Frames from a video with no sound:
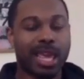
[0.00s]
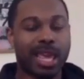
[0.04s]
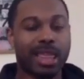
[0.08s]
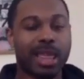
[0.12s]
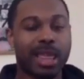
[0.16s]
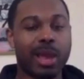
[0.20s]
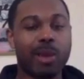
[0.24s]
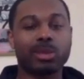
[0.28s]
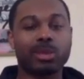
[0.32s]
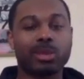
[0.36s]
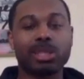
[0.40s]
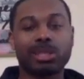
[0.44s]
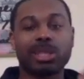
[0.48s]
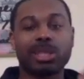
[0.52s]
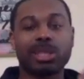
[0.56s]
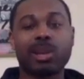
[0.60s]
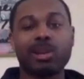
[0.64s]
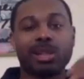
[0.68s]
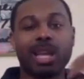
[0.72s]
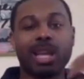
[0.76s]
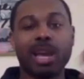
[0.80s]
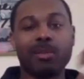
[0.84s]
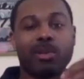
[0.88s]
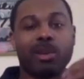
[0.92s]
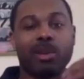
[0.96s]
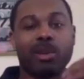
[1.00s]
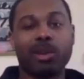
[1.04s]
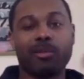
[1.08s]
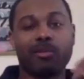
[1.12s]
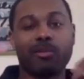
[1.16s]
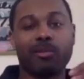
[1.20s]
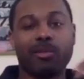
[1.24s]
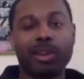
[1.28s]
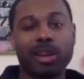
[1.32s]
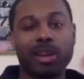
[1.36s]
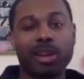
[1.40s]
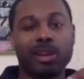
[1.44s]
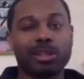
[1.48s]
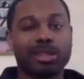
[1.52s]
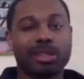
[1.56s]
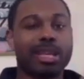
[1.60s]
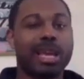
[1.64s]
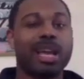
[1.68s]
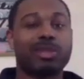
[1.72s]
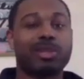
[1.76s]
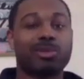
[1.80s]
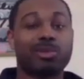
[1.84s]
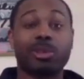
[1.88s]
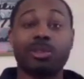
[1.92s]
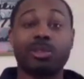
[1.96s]
There was a certain level of fear
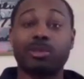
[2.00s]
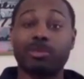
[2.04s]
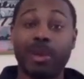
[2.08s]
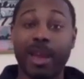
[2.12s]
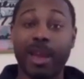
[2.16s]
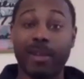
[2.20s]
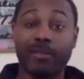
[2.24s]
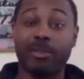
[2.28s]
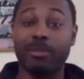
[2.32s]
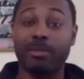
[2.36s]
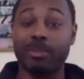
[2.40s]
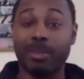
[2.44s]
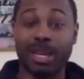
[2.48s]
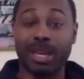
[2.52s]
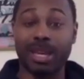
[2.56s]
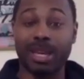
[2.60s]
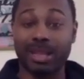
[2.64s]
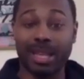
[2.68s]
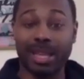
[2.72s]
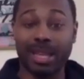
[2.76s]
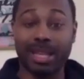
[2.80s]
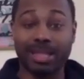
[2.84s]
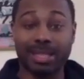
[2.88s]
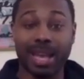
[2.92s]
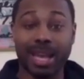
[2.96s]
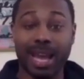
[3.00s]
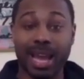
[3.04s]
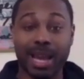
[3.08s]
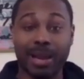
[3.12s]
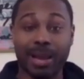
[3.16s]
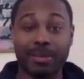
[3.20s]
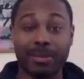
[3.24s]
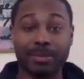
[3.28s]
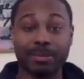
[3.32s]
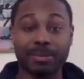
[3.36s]
slash respect for me at that time,